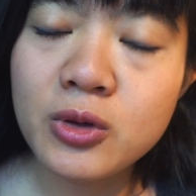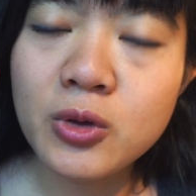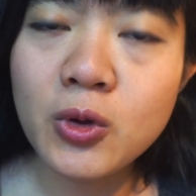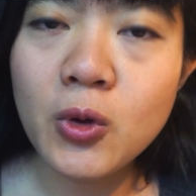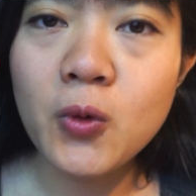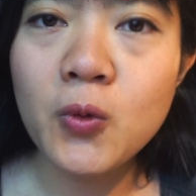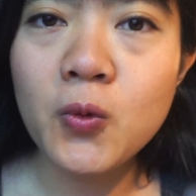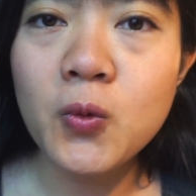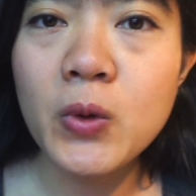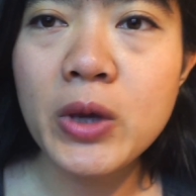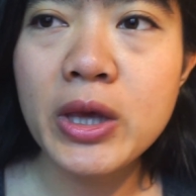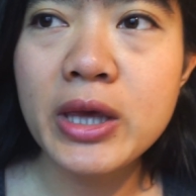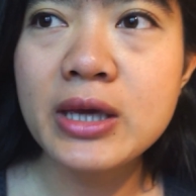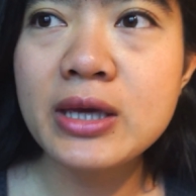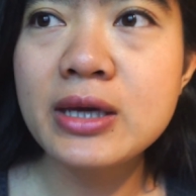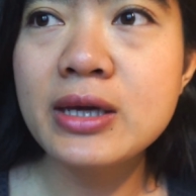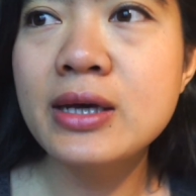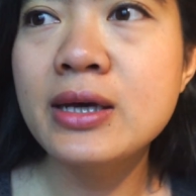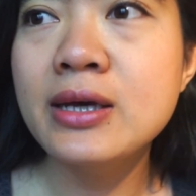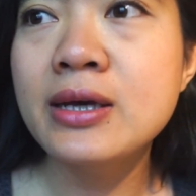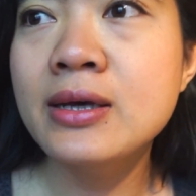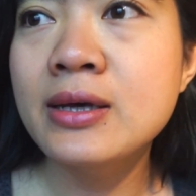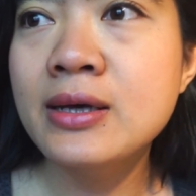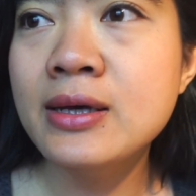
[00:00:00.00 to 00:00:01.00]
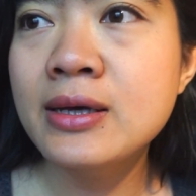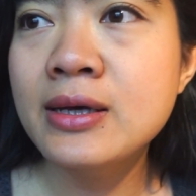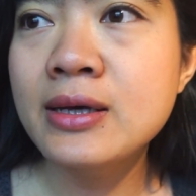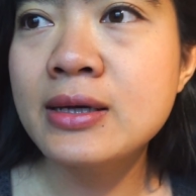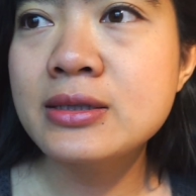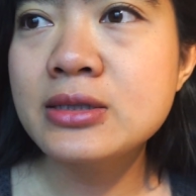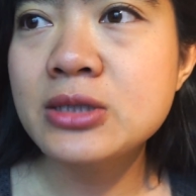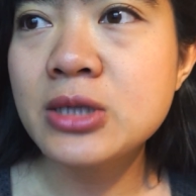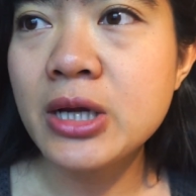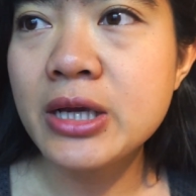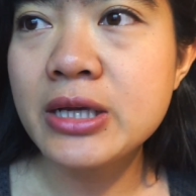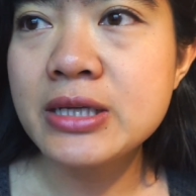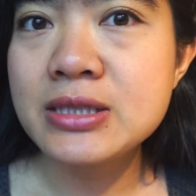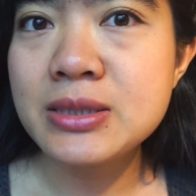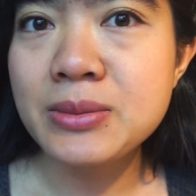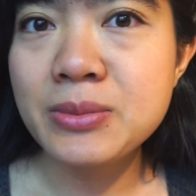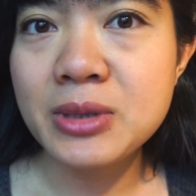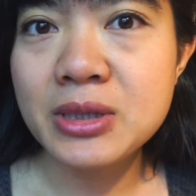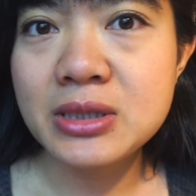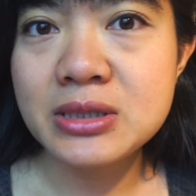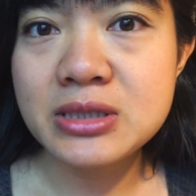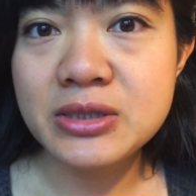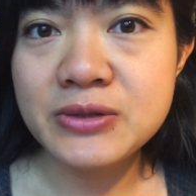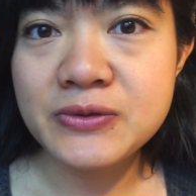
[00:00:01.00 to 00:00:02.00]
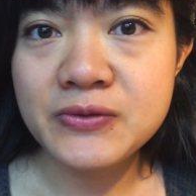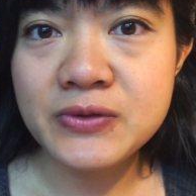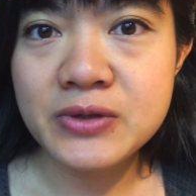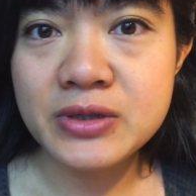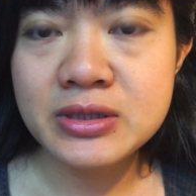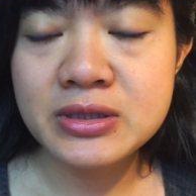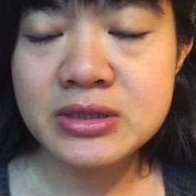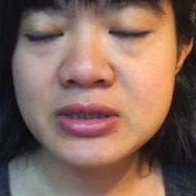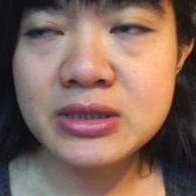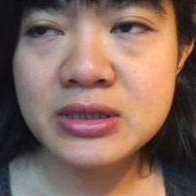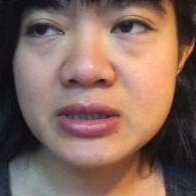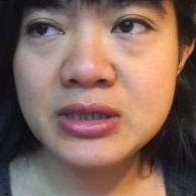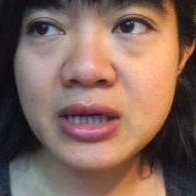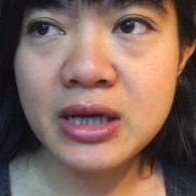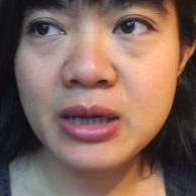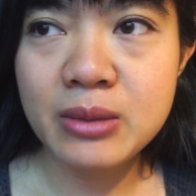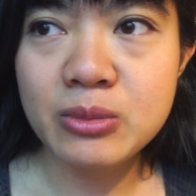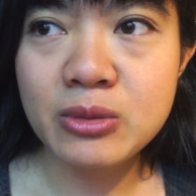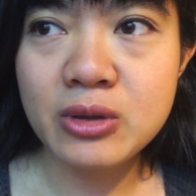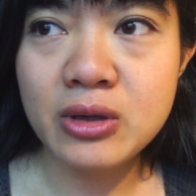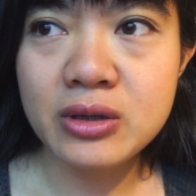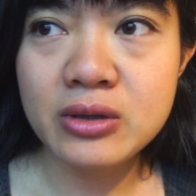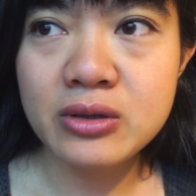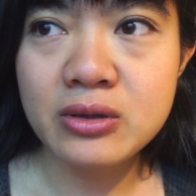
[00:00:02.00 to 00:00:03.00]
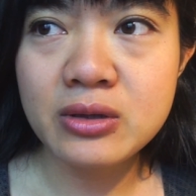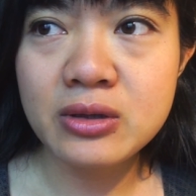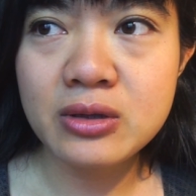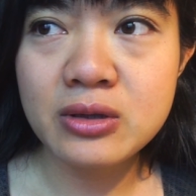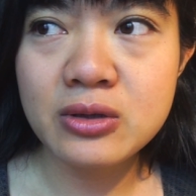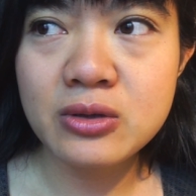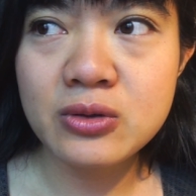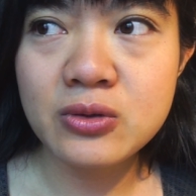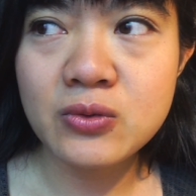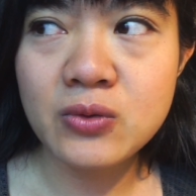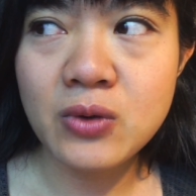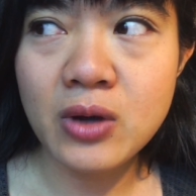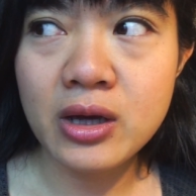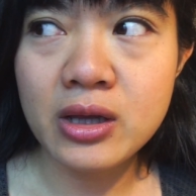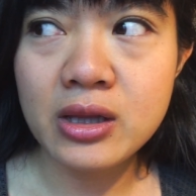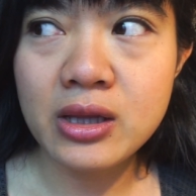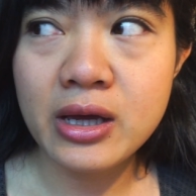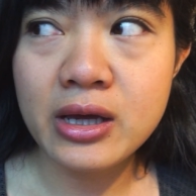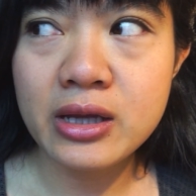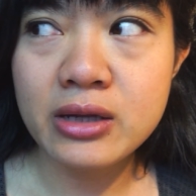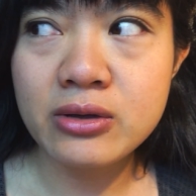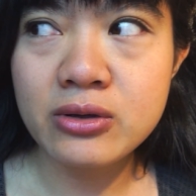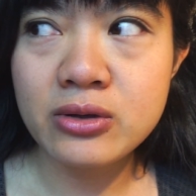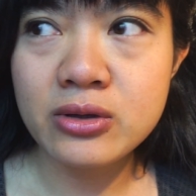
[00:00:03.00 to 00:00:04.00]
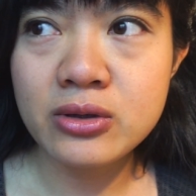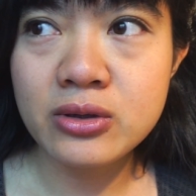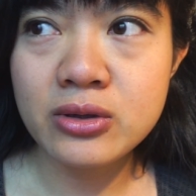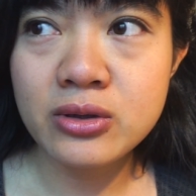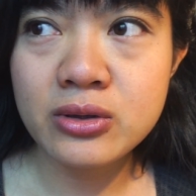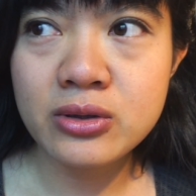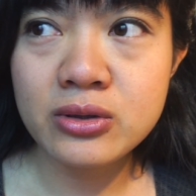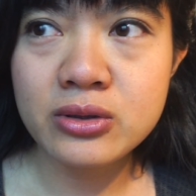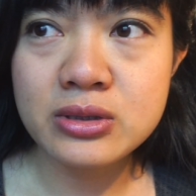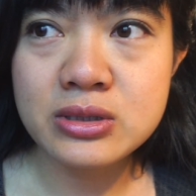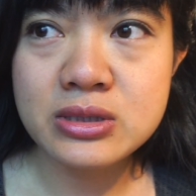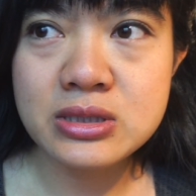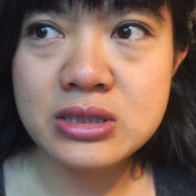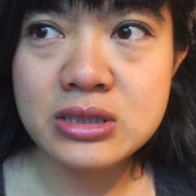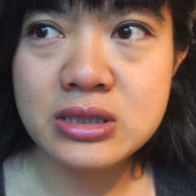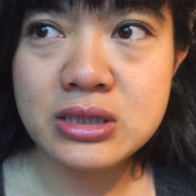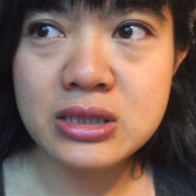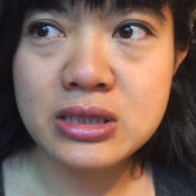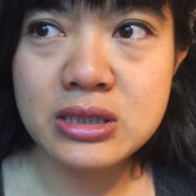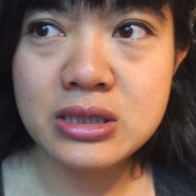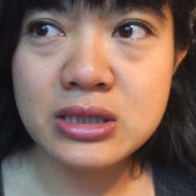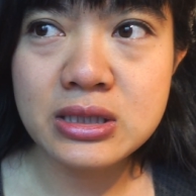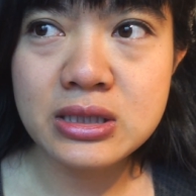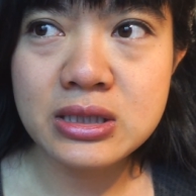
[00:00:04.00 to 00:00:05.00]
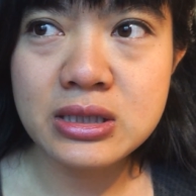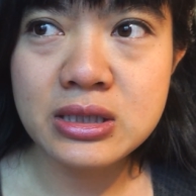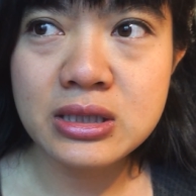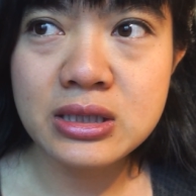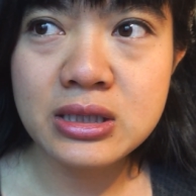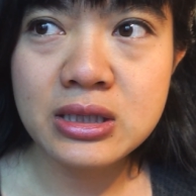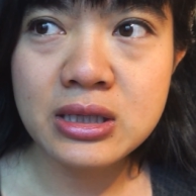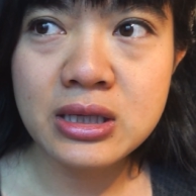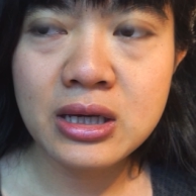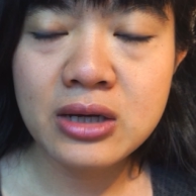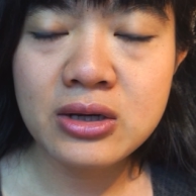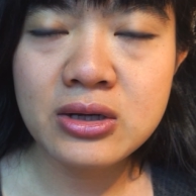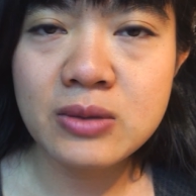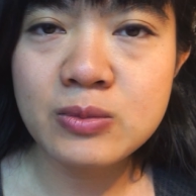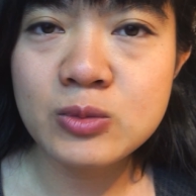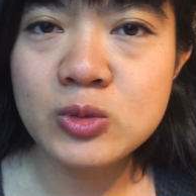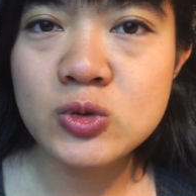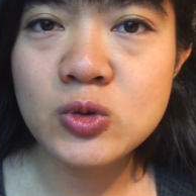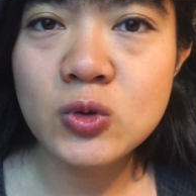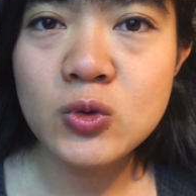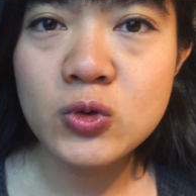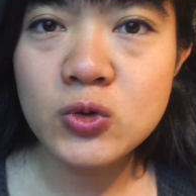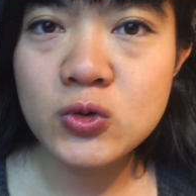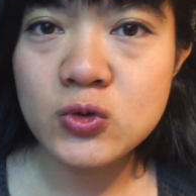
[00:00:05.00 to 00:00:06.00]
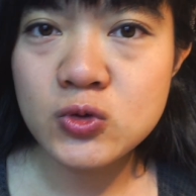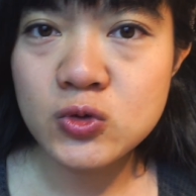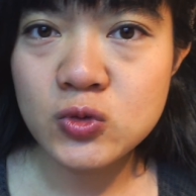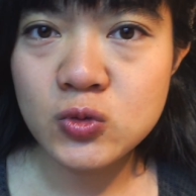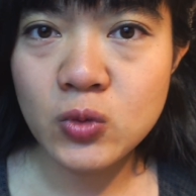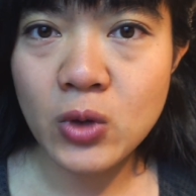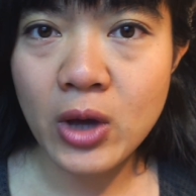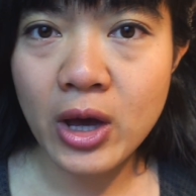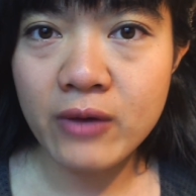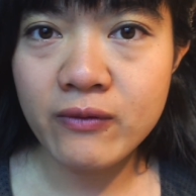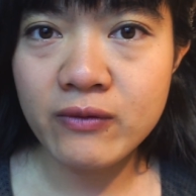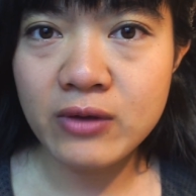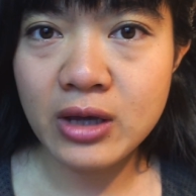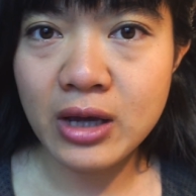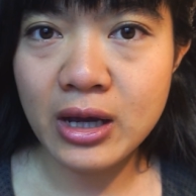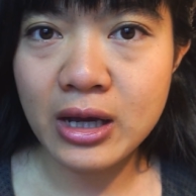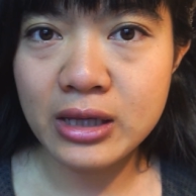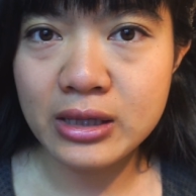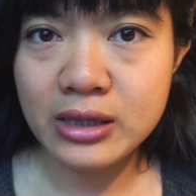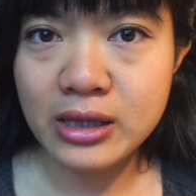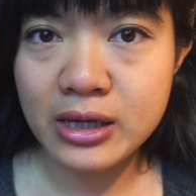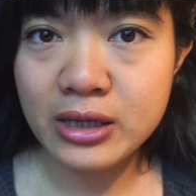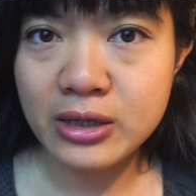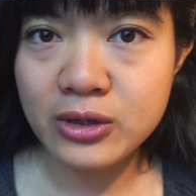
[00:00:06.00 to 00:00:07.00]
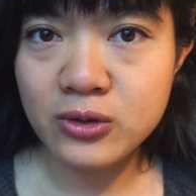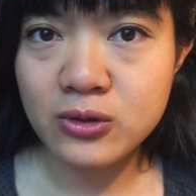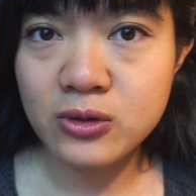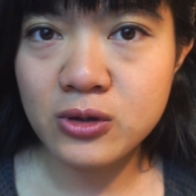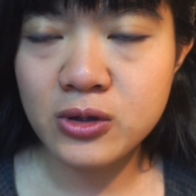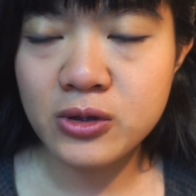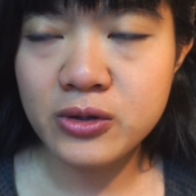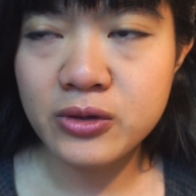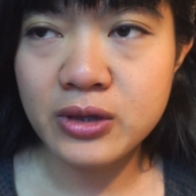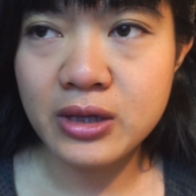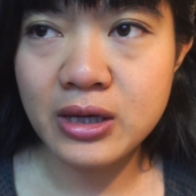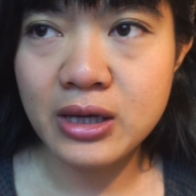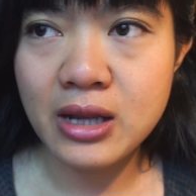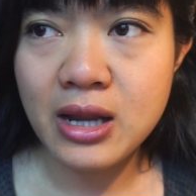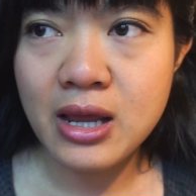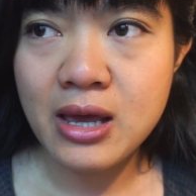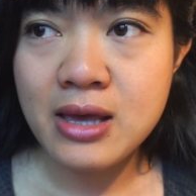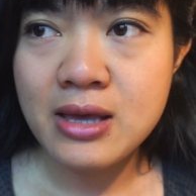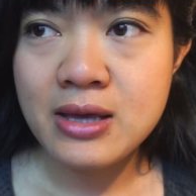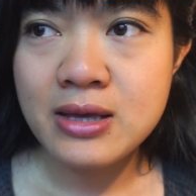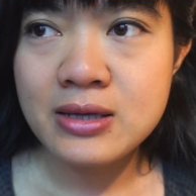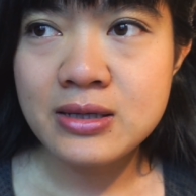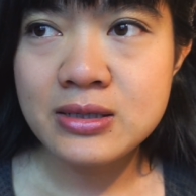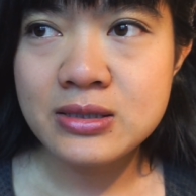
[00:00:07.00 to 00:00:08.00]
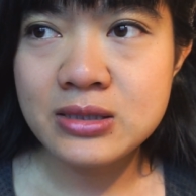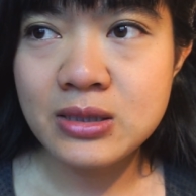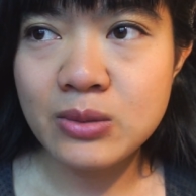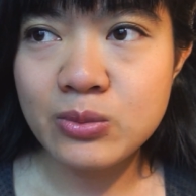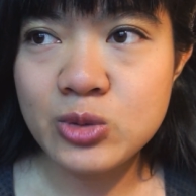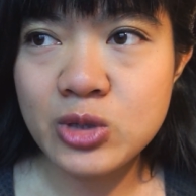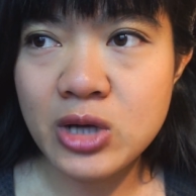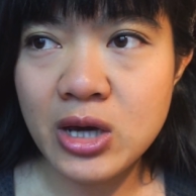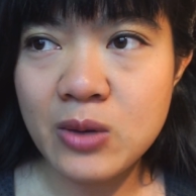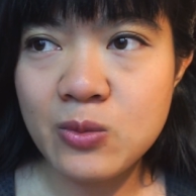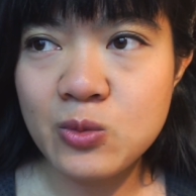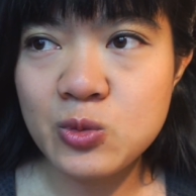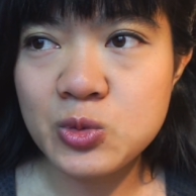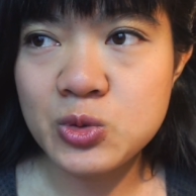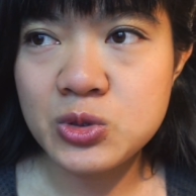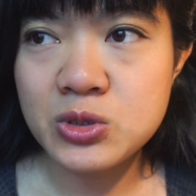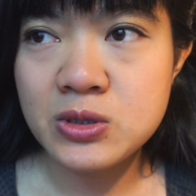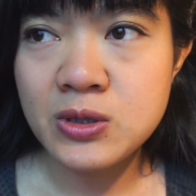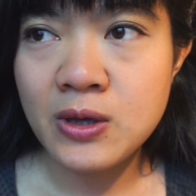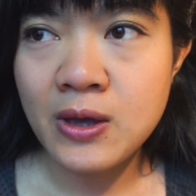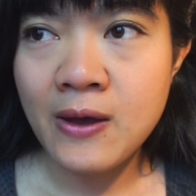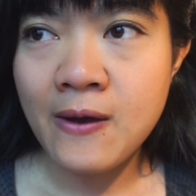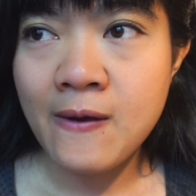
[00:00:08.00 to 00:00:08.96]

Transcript: wing. Trying something different. I'm not gonna do eyeliner and see. I'm so used to having eyeliner on that sometimes